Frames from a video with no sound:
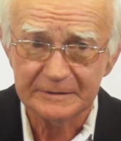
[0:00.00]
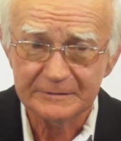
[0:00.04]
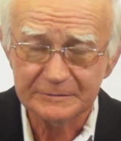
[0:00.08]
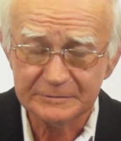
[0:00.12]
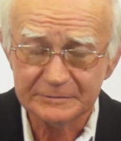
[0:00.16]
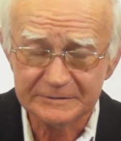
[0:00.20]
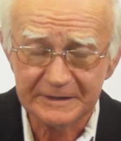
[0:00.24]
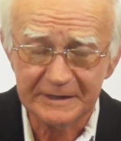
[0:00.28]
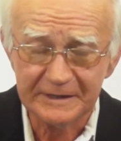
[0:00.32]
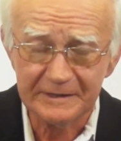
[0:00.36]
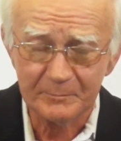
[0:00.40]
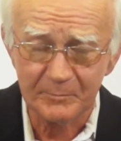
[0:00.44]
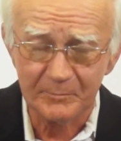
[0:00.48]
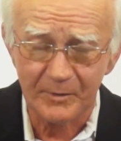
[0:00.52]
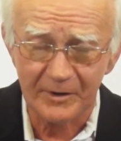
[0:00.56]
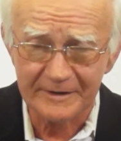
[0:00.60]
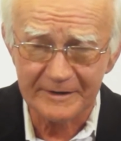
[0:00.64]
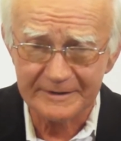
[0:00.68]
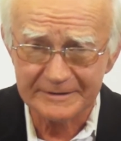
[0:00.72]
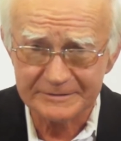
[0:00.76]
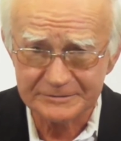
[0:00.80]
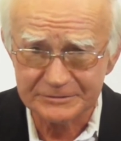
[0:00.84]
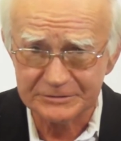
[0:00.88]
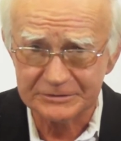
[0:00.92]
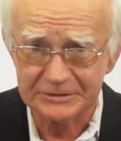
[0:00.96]
to take
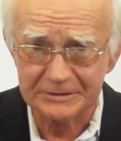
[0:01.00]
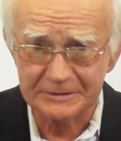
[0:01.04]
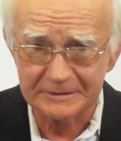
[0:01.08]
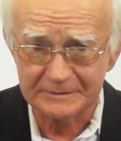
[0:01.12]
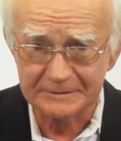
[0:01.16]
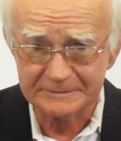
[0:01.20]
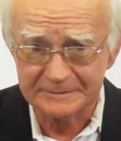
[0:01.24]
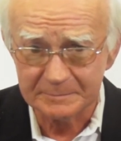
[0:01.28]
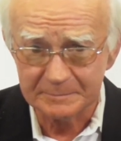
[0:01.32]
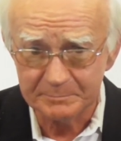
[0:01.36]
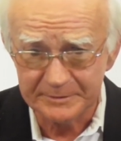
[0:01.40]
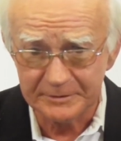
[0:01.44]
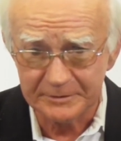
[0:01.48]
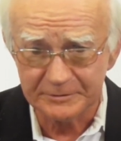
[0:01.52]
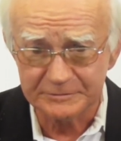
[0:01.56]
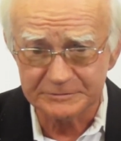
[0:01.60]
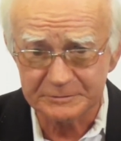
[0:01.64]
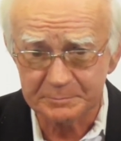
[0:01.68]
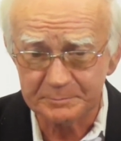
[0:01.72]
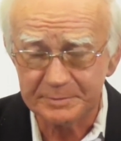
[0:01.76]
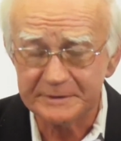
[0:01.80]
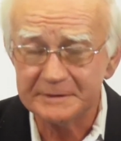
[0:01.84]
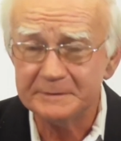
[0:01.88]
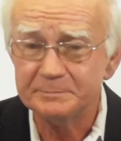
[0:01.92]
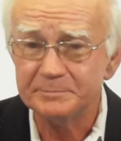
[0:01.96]
market share, to build
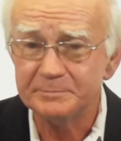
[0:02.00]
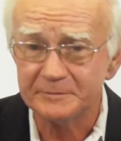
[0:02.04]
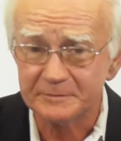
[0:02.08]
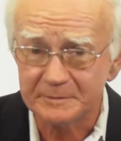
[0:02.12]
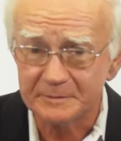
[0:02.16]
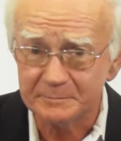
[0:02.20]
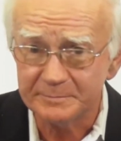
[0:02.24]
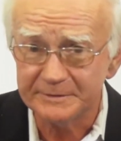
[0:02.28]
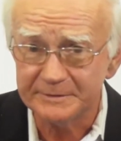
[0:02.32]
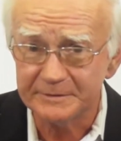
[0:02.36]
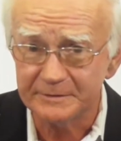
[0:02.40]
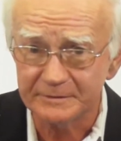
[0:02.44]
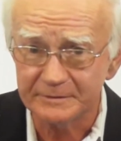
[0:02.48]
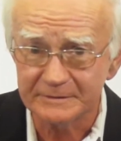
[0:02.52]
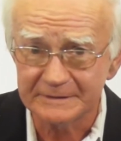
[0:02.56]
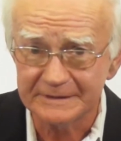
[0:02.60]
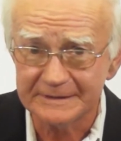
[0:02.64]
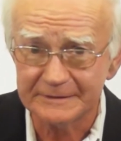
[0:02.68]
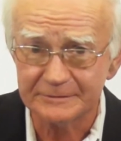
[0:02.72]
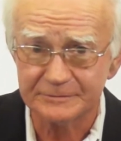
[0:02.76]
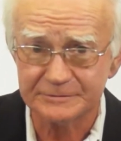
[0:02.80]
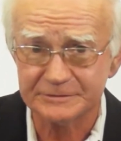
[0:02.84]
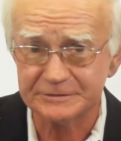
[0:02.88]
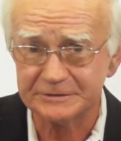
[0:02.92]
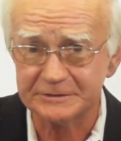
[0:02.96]
your people, to build
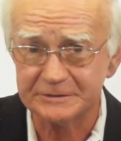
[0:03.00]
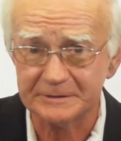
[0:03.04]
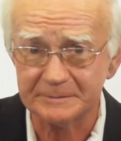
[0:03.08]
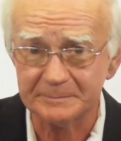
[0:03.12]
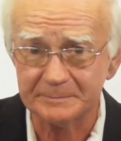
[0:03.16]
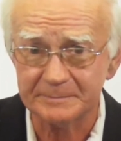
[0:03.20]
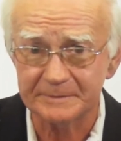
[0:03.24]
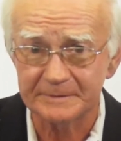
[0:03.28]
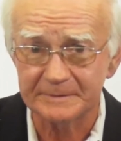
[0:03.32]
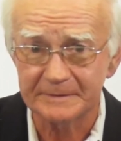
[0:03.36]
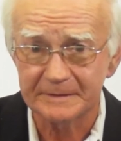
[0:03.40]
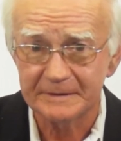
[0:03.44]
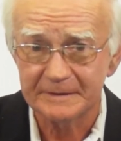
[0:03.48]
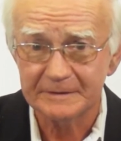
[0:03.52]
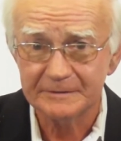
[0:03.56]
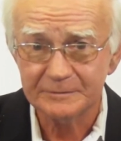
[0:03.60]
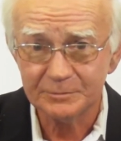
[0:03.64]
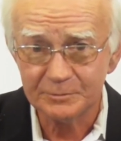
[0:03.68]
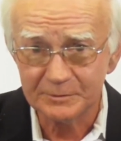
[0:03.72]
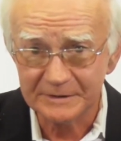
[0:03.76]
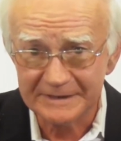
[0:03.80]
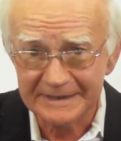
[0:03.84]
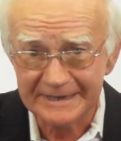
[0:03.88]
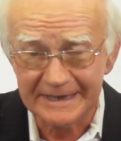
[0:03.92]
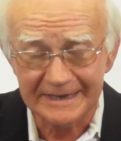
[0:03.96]
leadership,
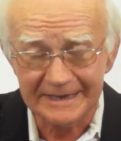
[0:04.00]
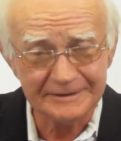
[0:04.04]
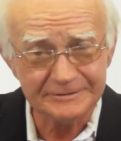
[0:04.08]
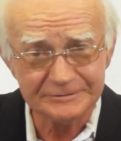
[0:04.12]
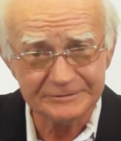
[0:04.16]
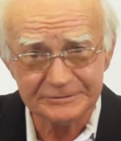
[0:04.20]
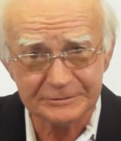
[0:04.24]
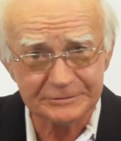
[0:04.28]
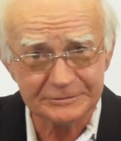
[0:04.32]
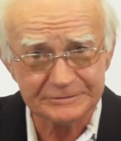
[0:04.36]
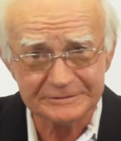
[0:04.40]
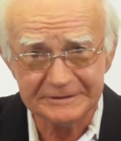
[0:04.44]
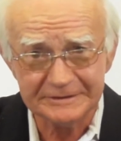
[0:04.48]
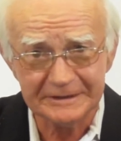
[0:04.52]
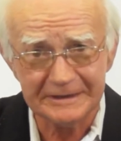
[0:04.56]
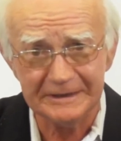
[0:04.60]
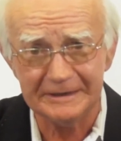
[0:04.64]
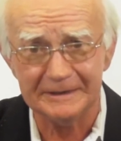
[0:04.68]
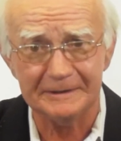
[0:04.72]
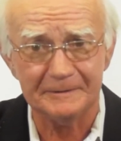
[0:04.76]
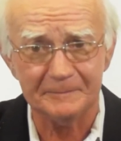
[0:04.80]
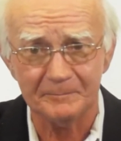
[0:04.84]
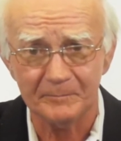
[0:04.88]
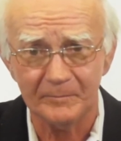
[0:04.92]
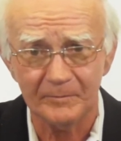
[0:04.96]
to engage your
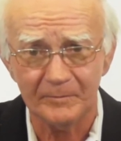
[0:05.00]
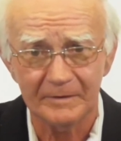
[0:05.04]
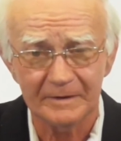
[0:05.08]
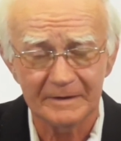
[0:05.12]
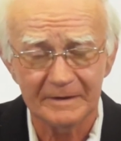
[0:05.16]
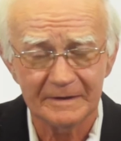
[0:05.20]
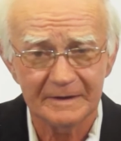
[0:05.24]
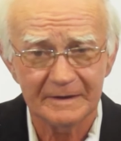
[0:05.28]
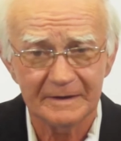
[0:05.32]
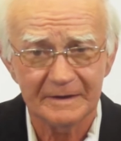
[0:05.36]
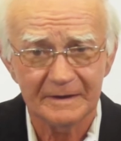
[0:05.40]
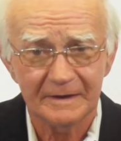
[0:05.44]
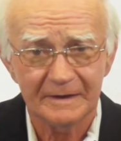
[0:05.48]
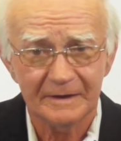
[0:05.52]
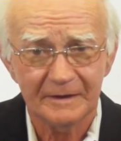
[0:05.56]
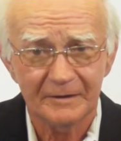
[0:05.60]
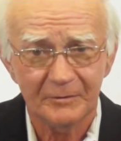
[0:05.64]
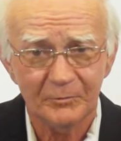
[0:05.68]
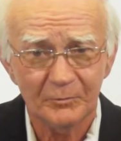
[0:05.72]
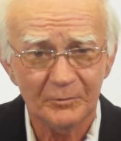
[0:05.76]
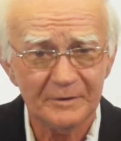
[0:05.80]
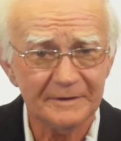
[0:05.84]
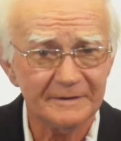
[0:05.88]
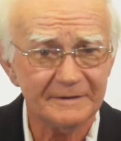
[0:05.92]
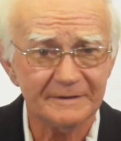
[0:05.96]
team.
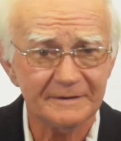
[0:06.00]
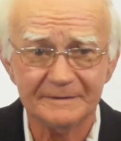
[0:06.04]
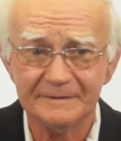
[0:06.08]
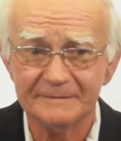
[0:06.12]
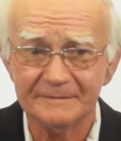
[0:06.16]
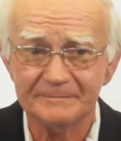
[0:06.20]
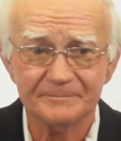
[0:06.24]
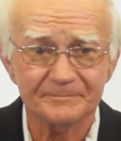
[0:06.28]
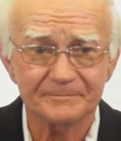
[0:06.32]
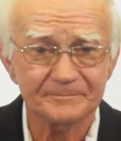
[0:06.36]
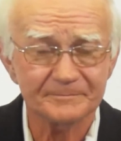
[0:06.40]
Well,